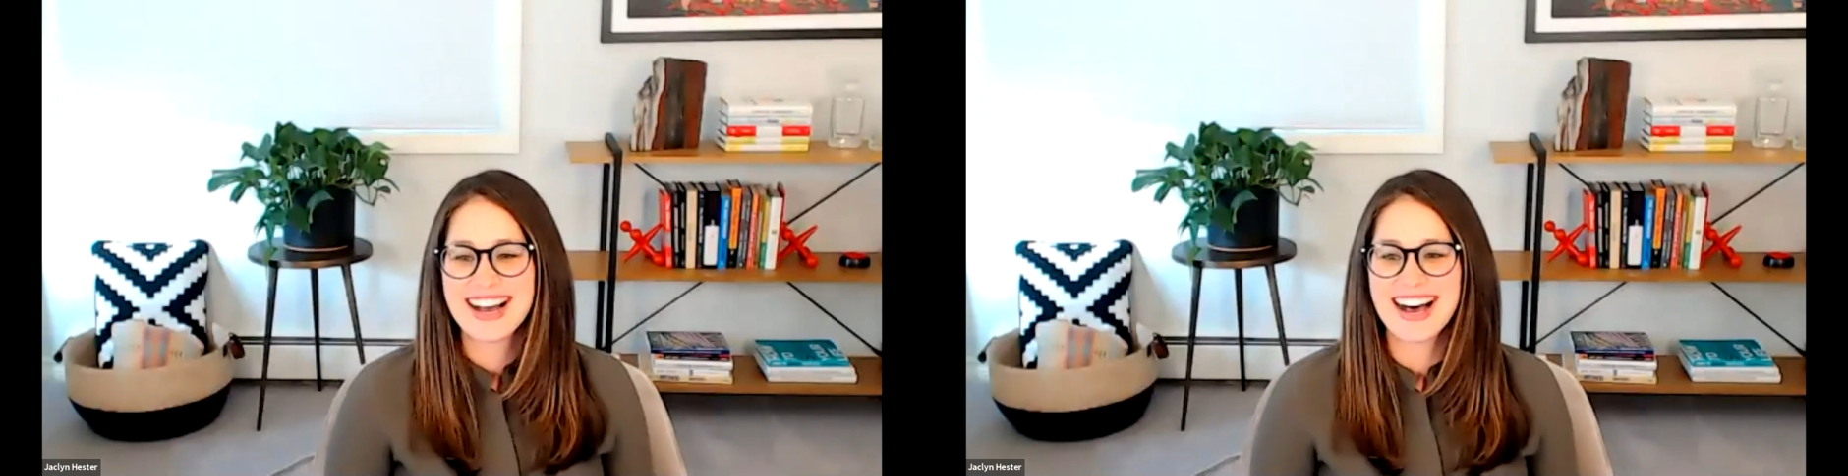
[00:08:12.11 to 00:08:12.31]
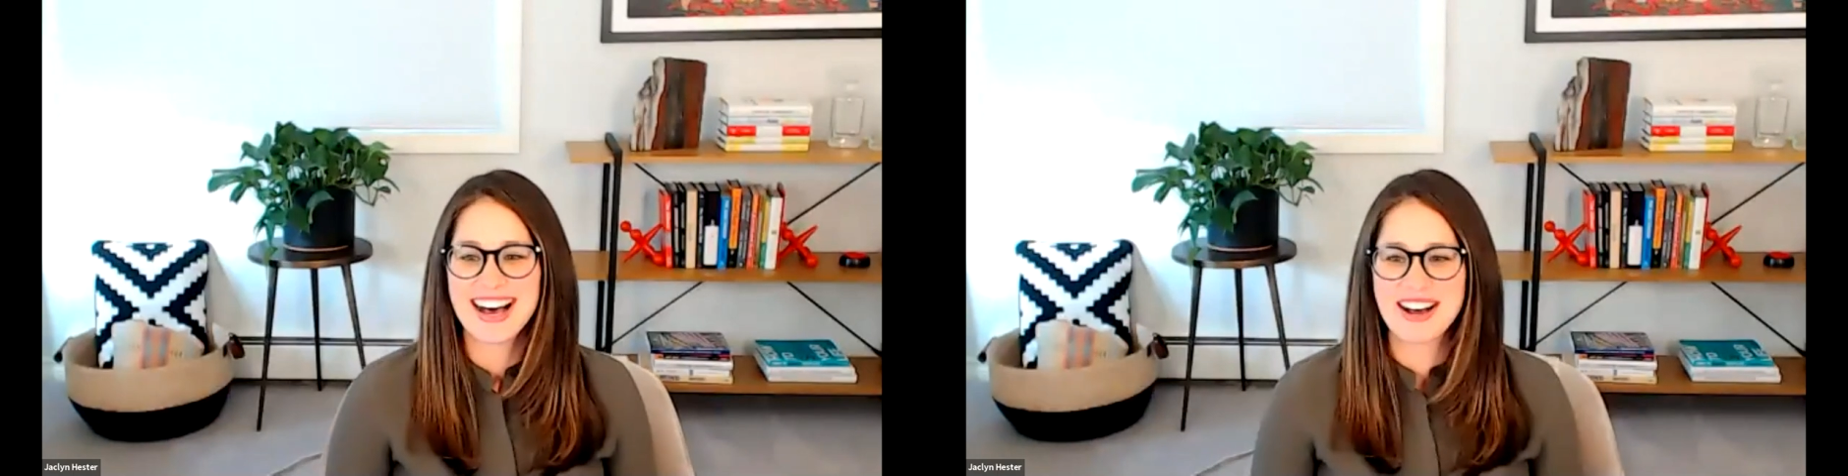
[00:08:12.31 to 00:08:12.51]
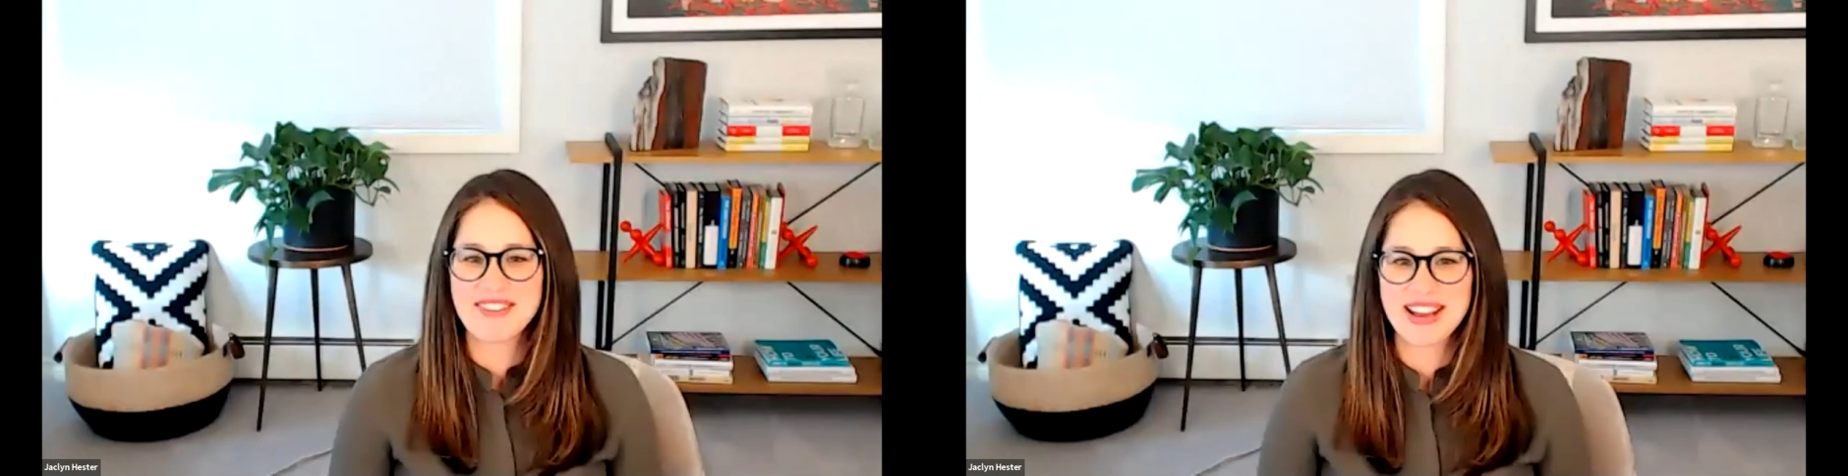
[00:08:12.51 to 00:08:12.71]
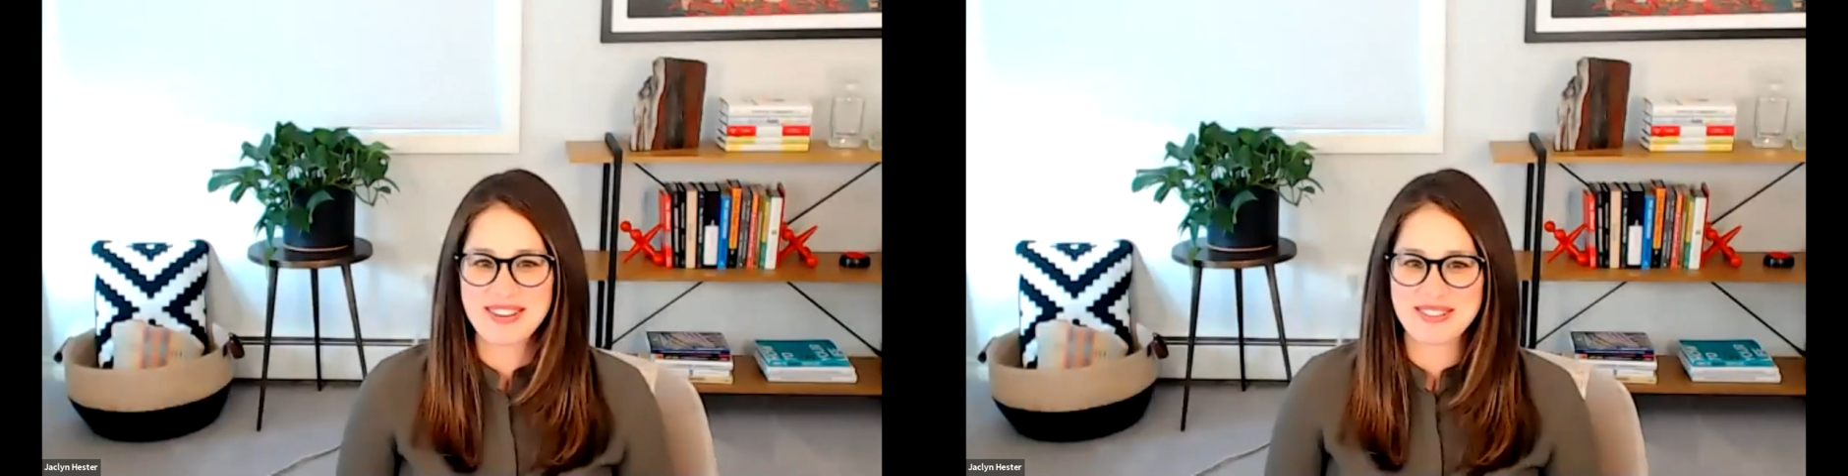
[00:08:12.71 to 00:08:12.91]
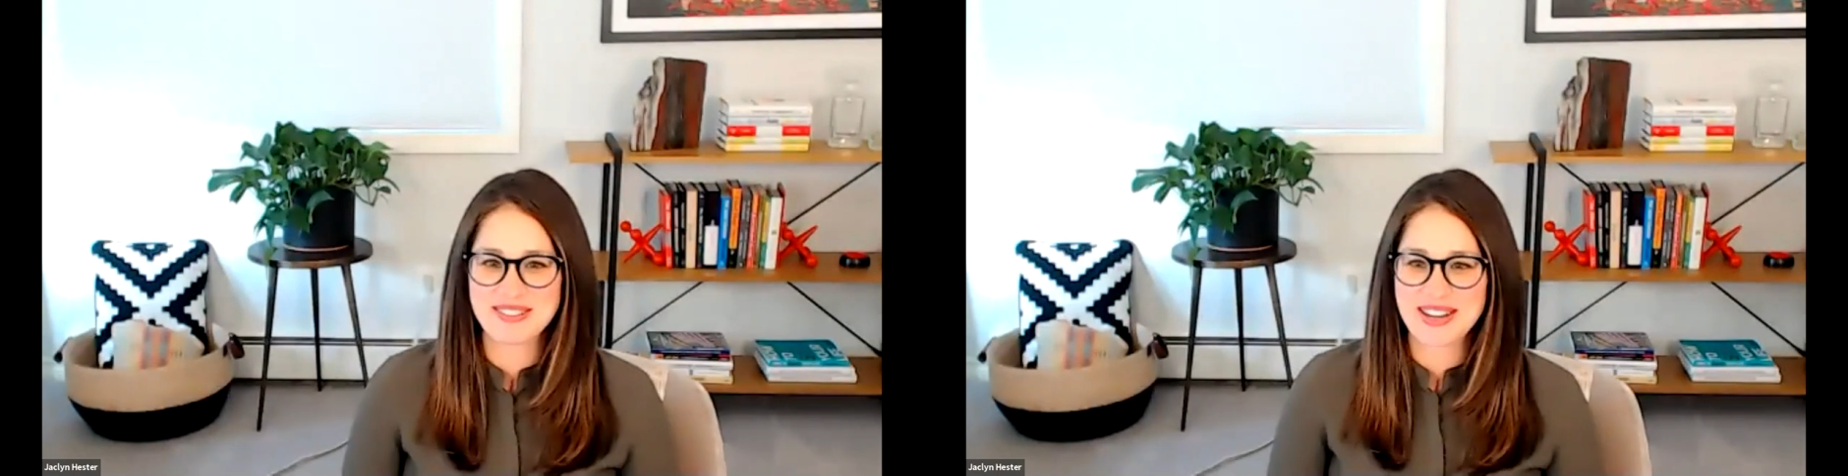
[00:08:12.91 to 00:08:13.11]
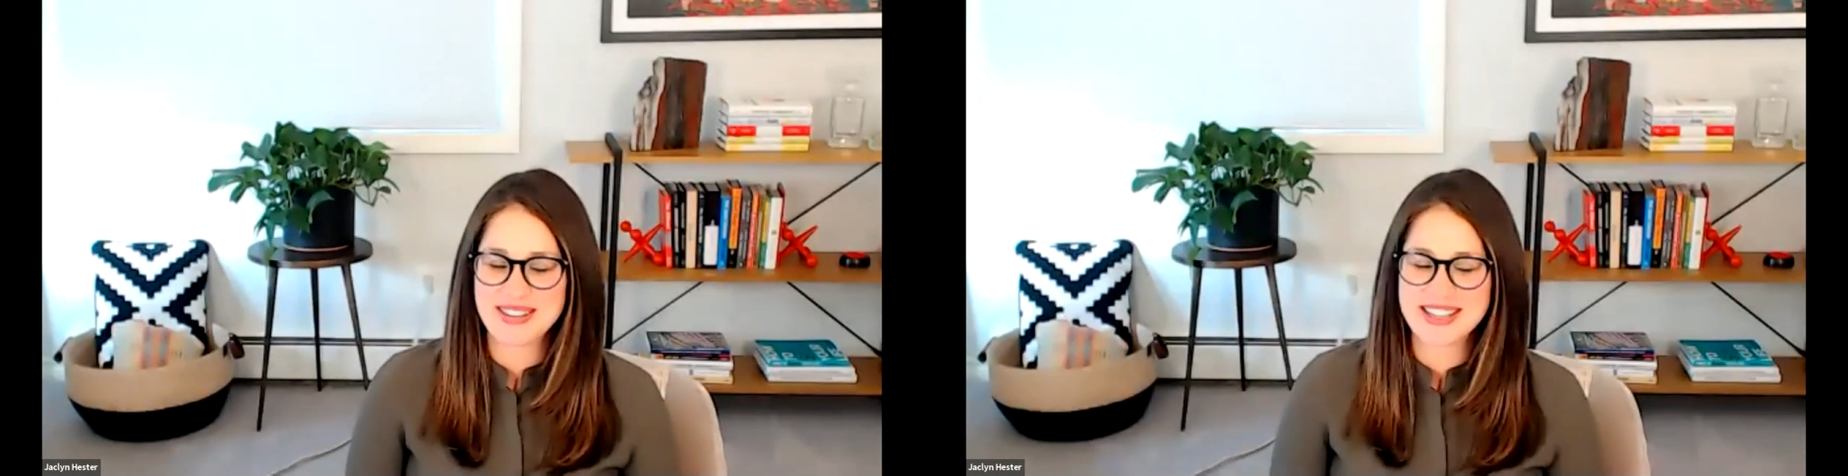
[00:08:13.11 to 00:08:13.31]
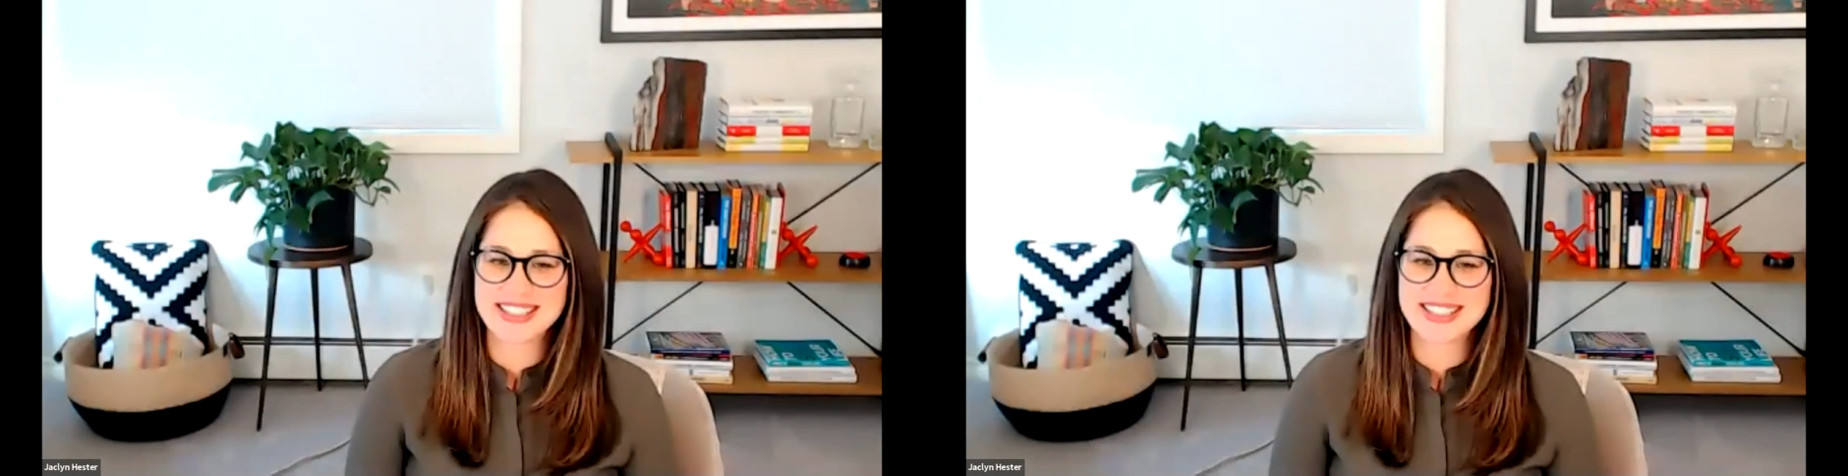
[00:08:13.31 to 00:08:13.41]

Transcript: and we're very much